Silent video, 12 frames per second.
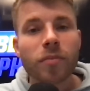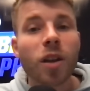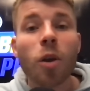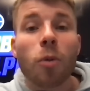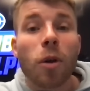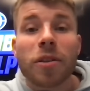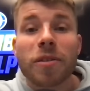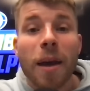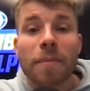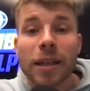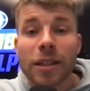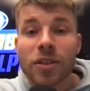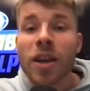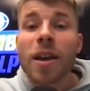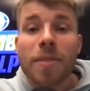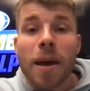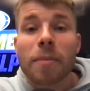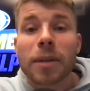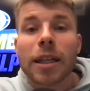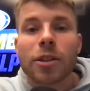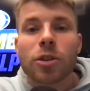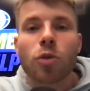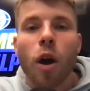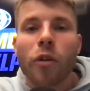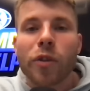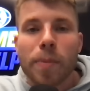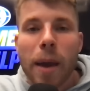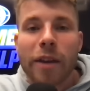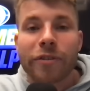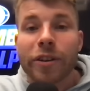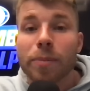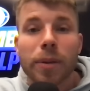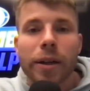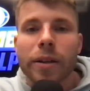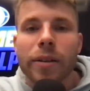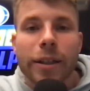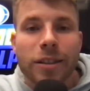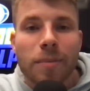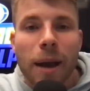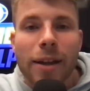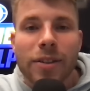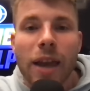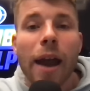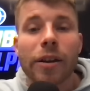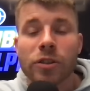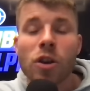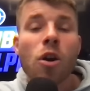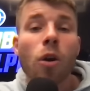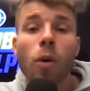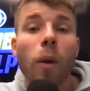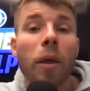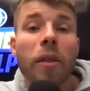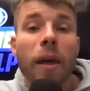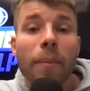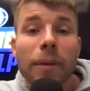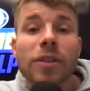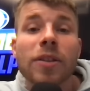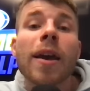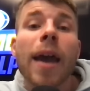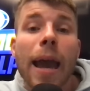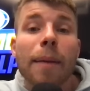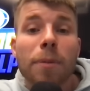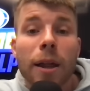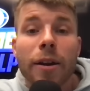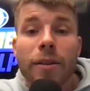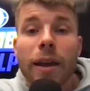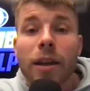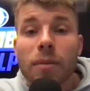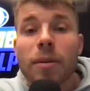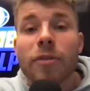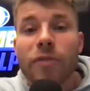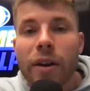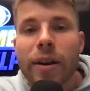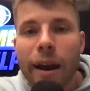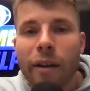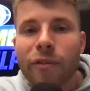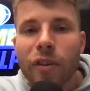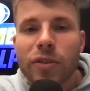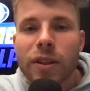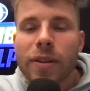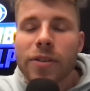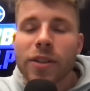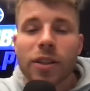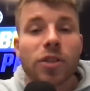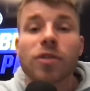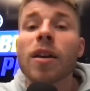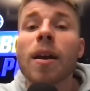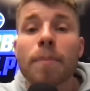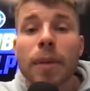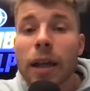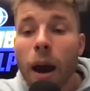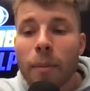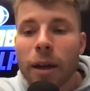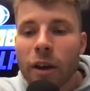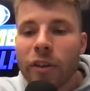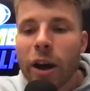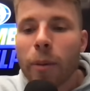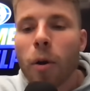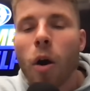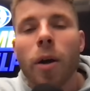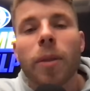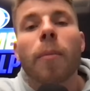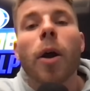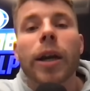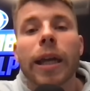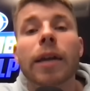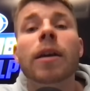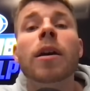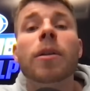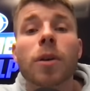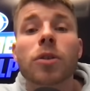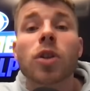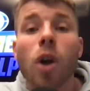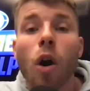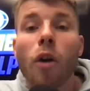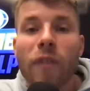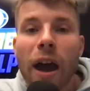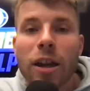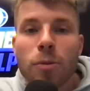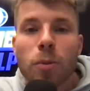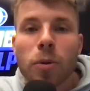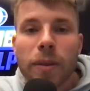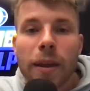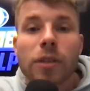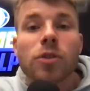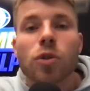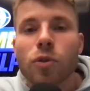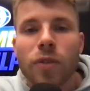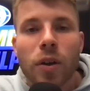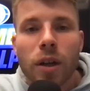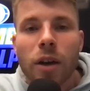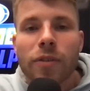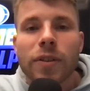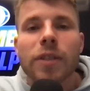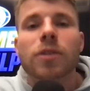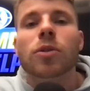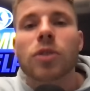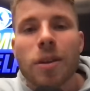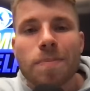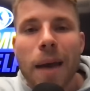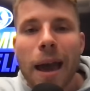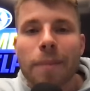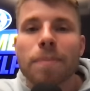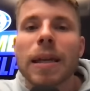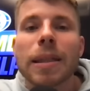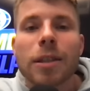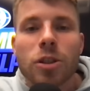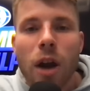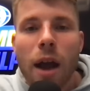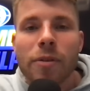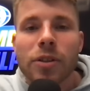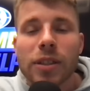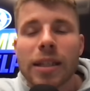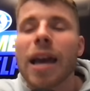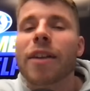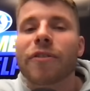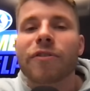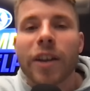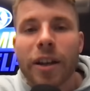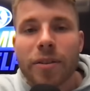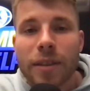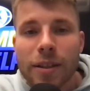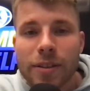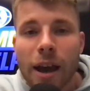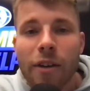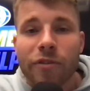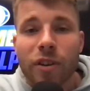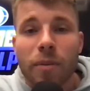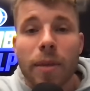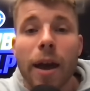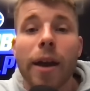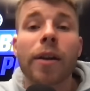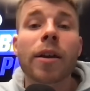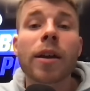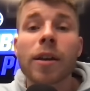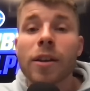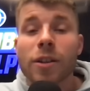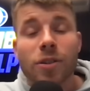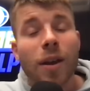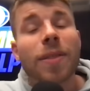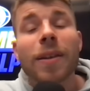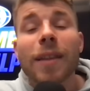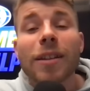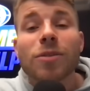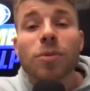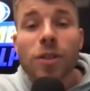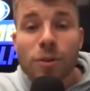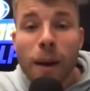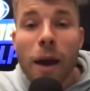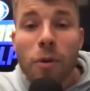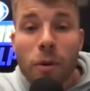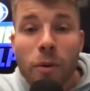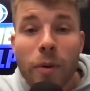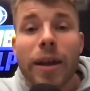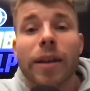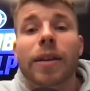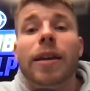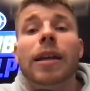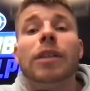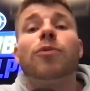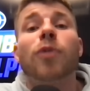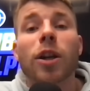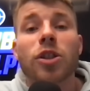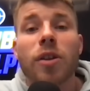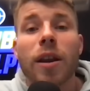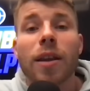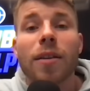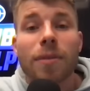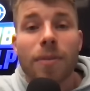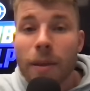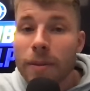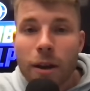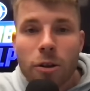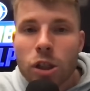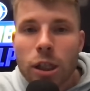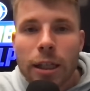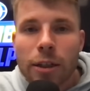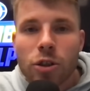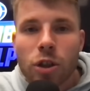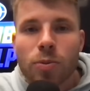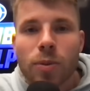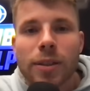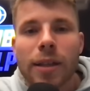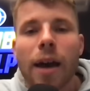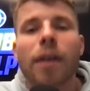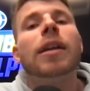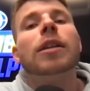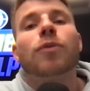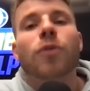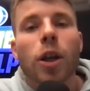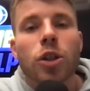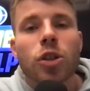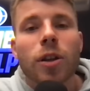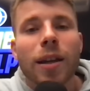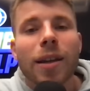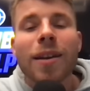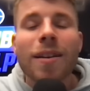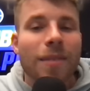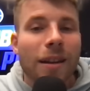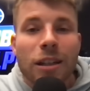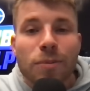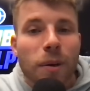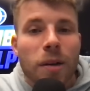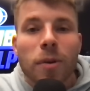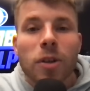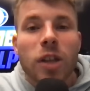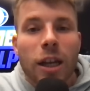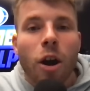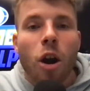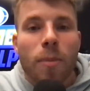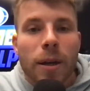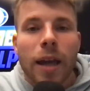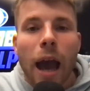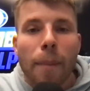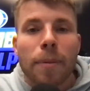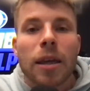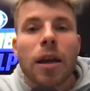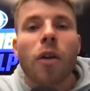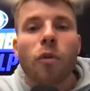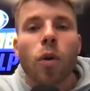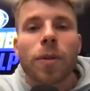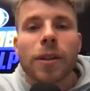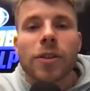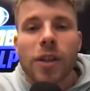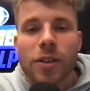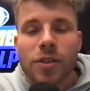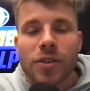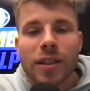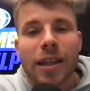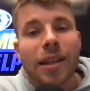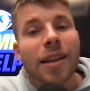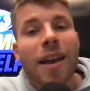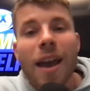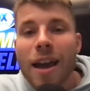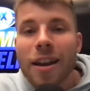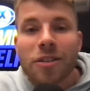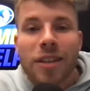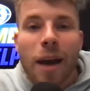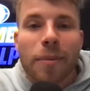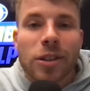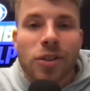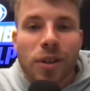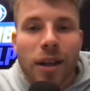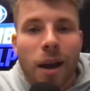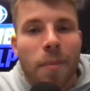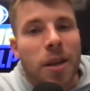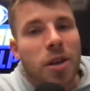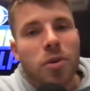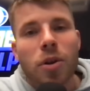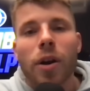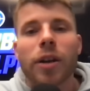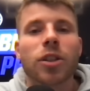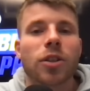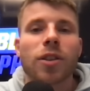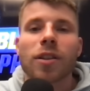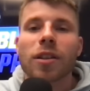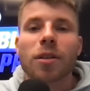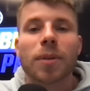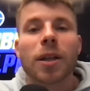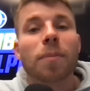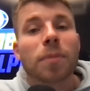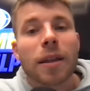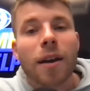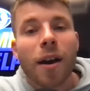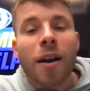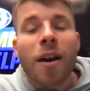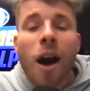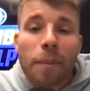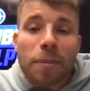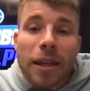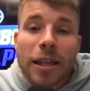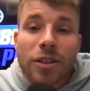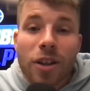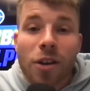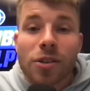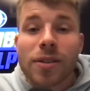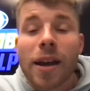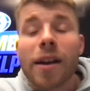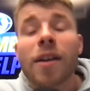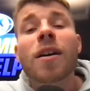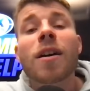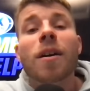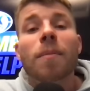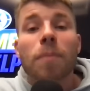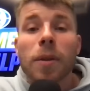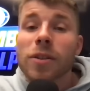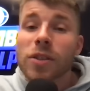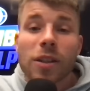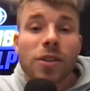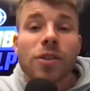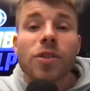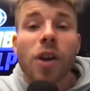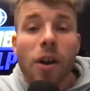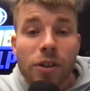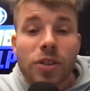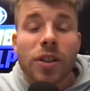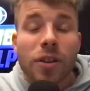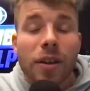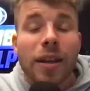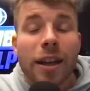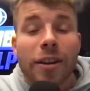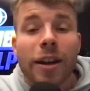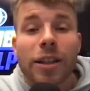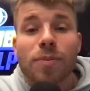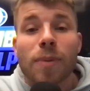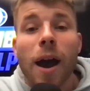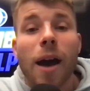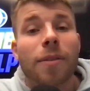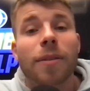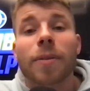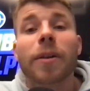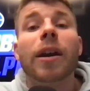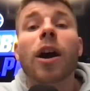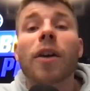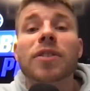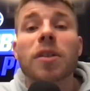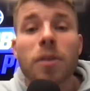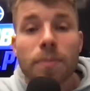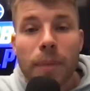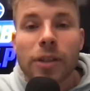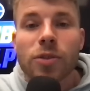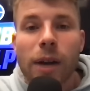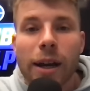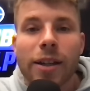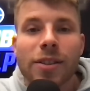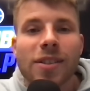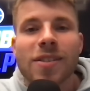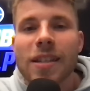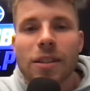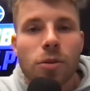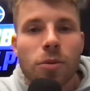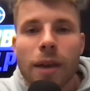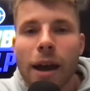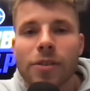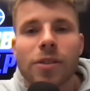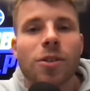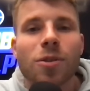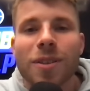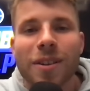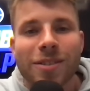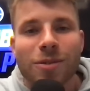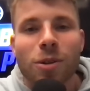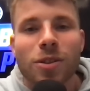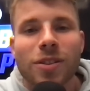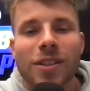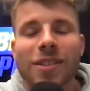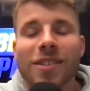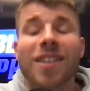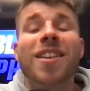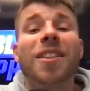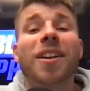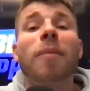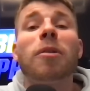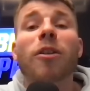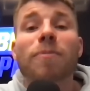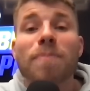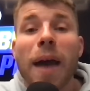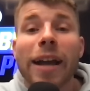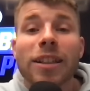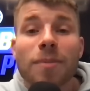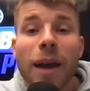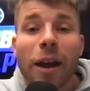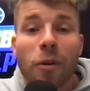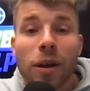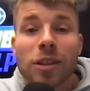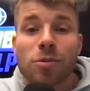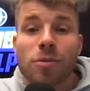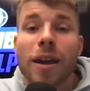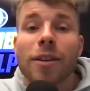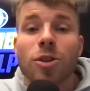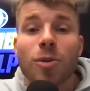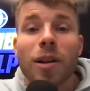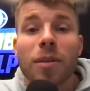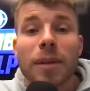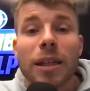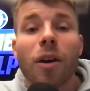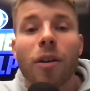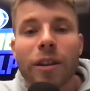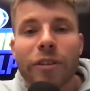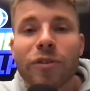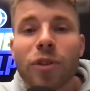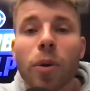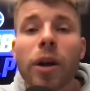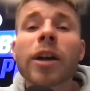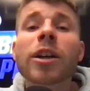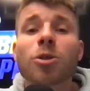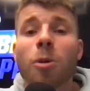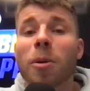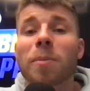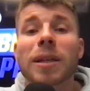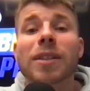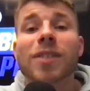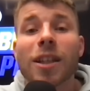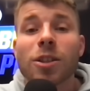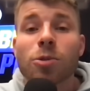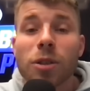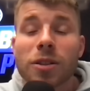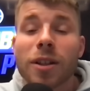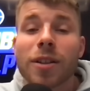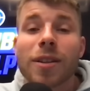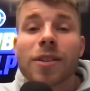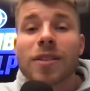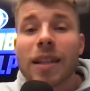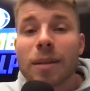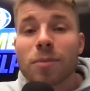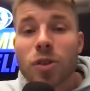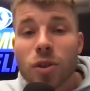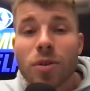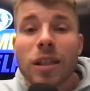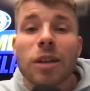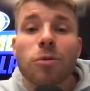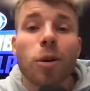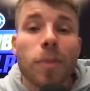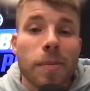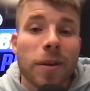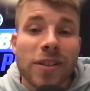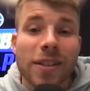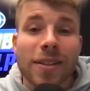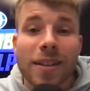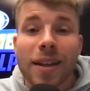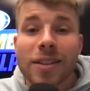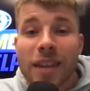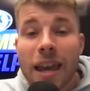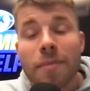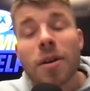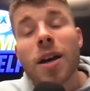Whether that means them needing to overpay for a player like Tobias Harris, or whether that means a player that could be very helpful to the Sixers becoming available on the market, those are all valuable things to Philadelphia, to sit back, be in the driver's seat, and figure things out from there. So I think that's what the spot where we're in. It's frustrating that the OG deal just went down. It's frustrating that he's pretty much a carbon copy of what the Sixers need, and he'll now be suiting up in New York, just a little bit up the East Coast there. But the Sixers are still in a great spot, that they're off to their best record since the 2000-2001 season. They're coming off back-to-back wins without Joel Embiid on the floor. Joel Embiid set to return to this team soon. He will be missing tonight's game